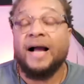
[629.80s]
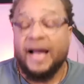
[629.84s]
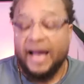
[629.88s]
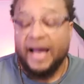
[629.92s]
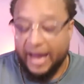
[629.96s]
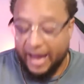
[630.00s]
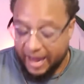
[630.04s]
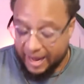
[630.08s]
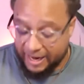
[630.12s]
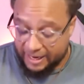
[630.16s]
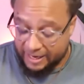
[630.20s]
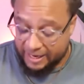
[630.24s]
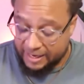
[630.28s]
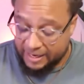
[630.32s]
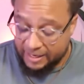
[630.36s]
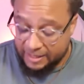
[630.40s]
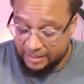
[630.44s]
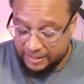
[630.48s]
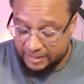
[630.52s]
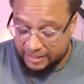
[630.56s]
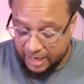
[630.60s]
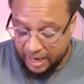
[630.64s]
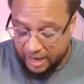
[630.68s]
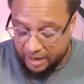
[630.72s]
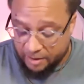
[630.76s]
And he
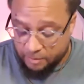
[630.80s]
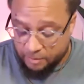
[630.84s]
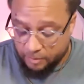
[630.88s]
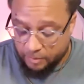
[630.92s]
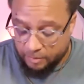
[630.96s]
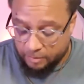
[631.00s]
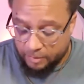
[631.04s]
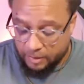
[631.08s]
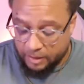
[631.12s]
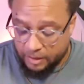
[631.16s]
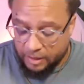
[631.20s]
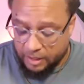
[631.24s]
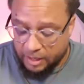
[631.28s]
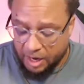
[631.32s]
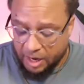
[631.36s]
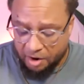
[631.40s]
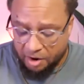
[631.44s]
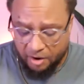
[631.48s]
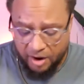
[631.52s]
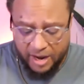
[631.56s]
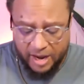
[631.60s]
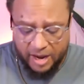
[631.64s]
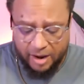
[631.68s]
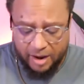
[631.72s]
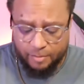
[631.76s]
said, "Here
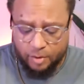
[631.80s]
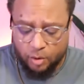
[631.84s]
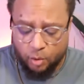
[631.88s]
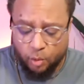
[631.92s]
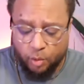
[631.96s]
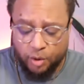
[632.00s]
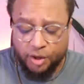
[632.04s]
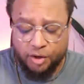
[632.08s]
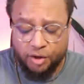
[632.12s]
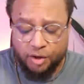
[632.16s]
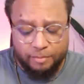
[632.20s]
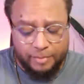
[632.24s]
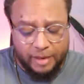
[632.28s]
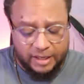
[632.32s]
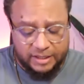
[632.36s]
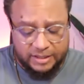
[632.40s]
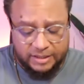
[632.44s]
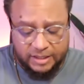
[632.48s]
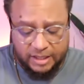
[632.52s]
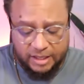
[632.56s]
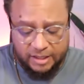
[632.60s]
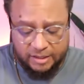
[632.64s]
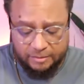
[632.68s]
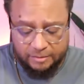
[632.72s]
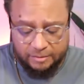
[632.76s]
I am. Who are you, my
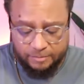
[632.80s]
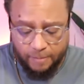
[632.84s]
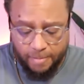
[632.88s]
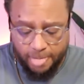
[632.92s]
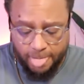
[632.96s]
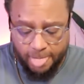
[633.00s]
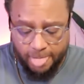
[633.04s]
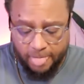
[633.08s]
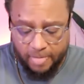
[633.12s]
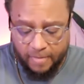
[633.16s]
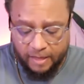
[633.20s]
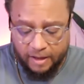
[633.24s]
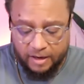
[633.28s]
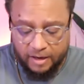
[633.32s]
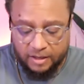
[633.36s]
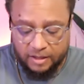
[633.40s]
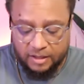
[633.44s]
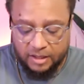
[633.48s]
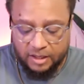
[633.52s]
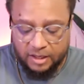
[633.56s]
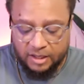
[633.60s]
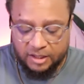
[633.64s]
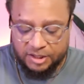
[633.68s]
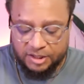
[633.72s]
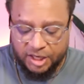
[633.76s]
son?"
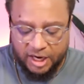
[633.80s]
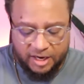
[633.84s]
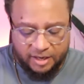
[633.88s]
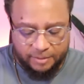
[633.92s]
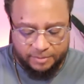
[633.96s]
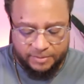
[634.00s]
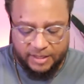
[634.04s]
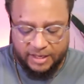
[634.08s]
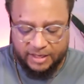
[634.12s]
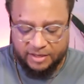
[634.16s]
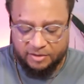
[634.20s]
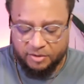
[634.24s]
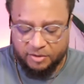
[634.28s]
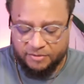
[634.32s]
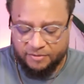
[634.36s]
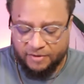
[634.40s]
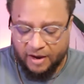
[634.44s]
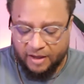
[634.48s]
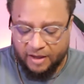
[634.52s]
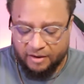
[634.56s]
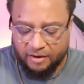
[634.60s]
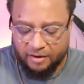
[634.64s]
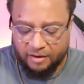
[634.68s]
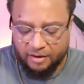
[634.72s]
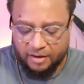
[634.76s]
Jacob said to his
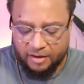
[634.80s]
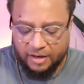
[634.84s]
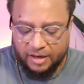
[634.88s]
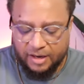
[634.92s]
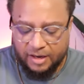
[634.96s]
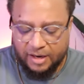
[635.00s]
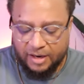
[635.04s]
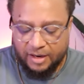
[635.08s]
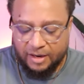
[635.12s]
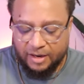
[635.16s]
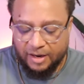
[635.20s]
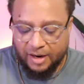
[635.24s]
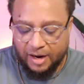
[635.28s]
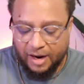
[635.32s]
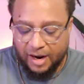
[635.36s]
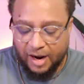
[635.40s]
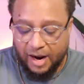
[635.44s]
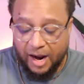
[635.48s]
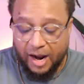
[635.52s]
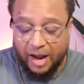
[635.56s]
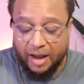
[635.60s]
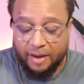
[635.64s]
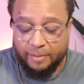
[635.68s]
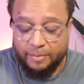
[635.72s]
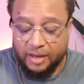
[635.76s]
father,
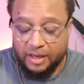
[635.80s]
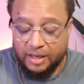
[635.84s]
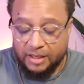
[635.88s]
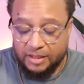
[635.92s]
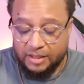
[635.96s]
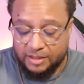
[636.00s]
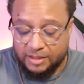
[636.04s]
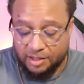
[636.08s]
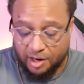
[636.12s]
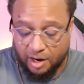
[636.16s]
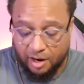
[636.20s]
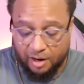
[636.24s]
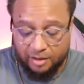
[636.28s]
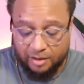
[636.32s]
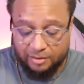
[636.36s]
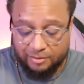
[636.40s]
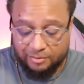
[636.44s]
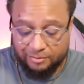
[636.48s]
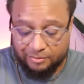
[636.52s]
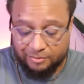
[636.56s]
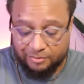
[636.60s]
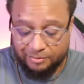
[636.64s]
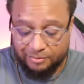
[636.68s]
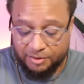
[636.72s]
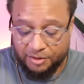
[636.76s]
"I am Esau,
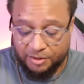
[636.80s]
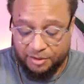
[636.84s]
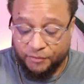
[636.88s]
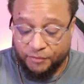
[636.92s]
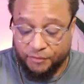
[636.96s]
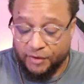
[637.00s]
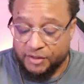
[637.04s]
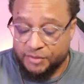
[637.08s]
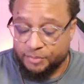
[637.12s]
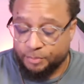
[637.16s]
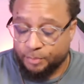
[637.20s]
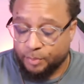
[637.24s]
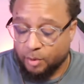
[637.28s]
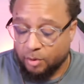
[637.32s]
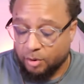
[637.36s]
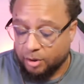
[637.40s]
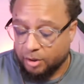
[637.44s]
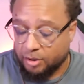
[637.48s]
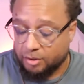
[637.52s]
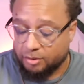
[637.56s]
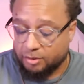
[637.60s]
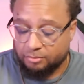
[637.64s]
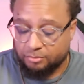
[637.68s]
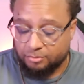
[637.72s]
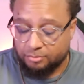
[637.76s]
your
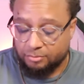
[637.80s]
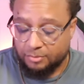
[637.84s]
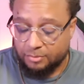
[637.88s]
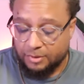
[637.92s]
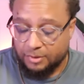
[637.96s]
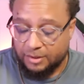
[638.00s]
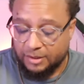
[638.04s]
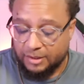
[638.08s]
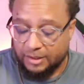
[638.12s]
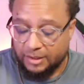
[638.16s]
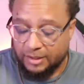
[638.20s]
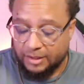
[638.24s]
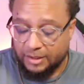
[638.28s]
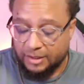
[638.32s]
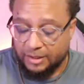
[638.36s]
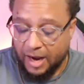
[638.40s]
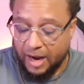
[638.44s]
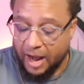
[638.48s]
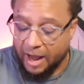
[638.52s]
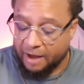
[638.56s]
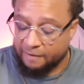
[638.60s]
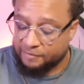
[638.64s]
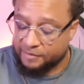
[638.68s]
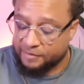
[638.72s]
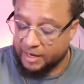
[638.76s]
firstborn. I
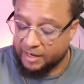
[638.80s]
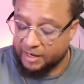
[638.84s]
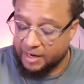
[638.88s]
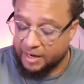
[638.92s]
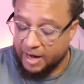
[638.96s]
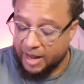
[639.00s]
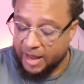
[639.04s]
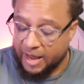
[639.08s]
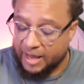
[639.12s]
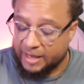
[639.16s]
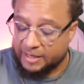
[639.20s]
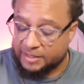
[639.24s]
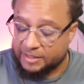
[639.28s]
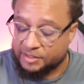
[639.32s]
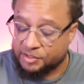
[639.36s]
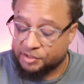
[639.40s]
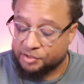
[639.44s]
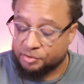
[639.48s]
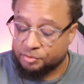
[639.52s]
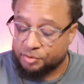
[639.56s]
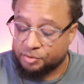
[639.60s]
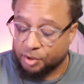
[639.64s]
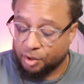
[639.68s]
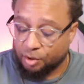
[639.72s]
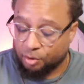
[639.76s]
have done as
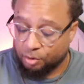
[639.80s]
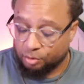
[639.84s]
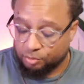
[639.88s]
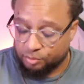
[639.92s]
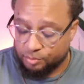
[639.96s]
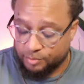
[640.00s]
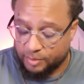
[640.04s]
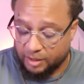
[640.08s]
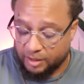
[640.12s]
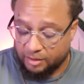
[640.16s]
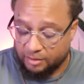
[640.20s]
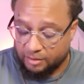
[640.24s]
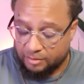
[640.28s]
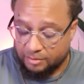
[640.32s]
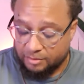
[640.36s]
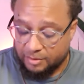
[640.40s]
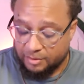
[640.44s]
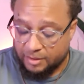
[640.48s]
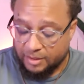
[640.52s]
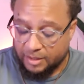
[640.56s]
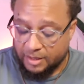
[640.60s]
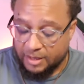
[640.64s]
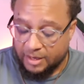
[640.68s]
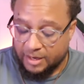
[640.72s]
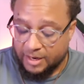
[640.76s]
you told me.
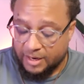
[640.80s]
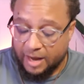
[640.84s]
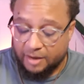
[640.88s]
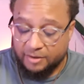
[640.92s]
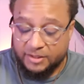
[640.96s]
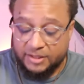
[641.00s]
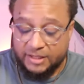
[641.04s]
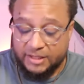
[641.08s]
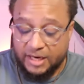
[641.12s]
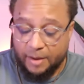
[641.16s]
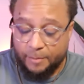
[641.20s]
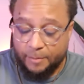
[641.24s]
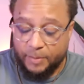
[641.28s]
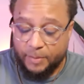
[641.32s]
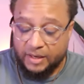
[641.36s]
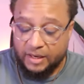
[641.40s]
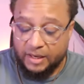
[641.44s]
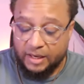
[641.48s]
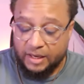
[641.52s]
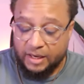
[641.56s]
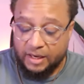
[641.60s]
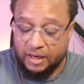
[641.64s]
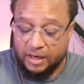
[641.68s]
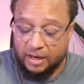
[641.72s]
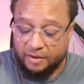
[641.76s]
Now sit up and
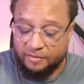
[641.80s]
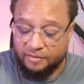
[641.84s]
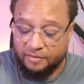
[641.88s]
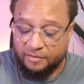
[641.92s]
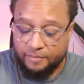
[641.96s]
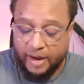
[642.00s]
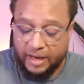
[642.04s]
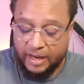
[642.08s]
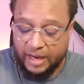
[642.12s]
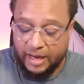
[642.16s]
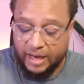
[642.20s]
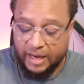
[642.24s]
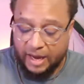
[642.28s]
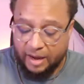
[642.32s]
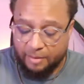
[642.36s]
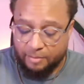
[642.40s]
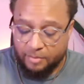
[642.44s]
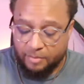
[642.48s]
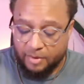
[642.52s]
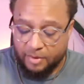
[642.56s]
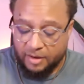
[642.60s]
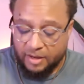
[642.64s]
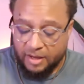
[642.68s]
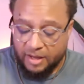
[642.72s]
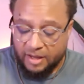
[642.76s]
eat of my
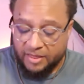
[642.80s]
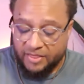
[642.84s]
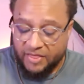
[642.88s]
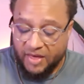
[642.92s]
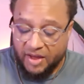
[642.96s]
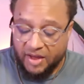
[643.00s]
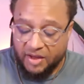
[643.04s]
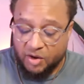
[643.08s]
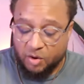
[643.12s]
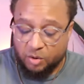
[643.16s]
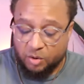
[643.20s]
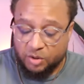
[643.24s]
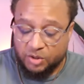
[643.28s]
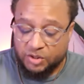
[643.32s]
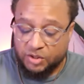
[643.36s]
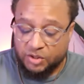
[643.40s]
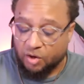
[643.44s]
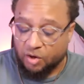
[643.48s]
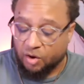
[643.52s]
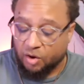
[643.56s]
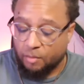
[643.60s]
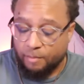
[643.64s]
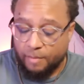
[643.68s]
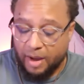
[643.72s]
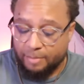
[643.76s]
game, that your
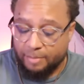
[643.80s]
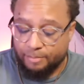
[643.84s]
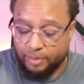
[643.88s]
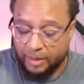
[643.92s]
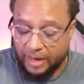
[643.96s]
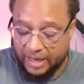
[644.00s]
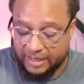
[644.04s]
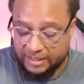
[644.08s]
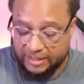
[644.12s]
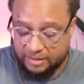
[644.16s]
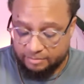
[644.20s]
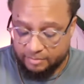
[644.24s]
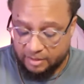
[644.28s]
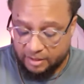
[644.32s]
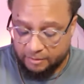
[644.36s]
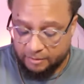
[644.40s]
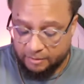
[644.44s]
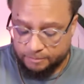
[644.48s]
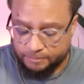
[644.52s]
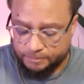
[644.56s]
soul may bless me."